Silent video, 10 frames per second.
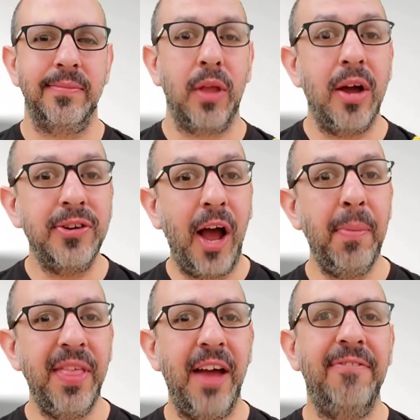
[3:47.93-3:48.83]
On top
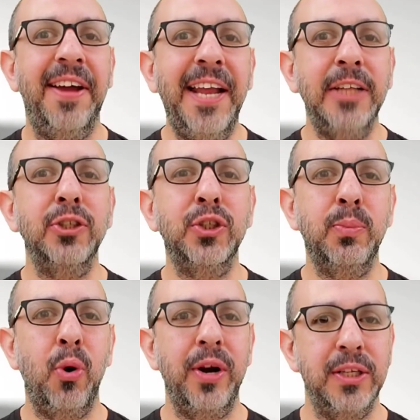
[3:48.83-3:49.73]
of that, financial
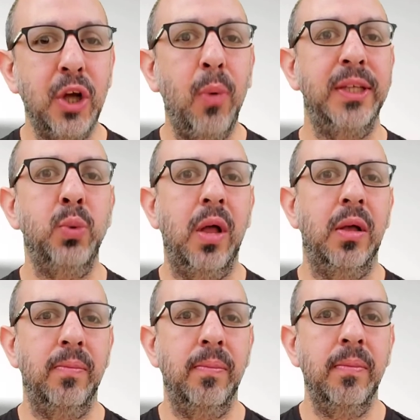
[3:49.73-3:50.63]
support is always
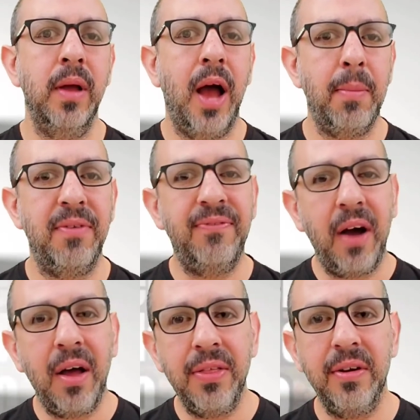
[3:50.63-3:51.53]
welcome. I'm a
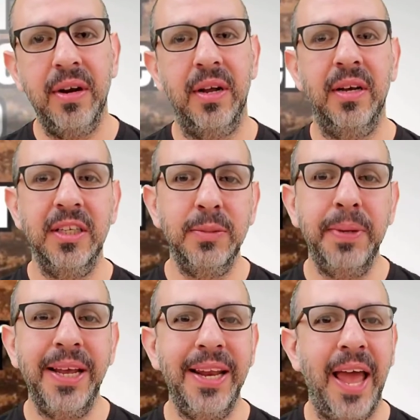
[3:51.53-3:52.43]
father and a
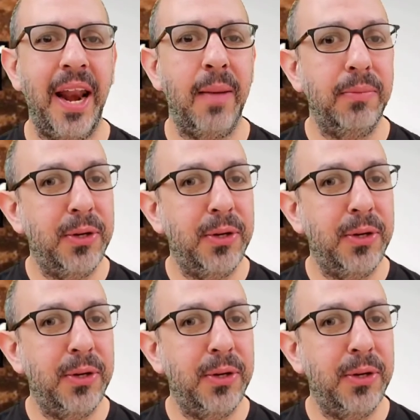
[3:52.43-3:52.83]
husband, and I'm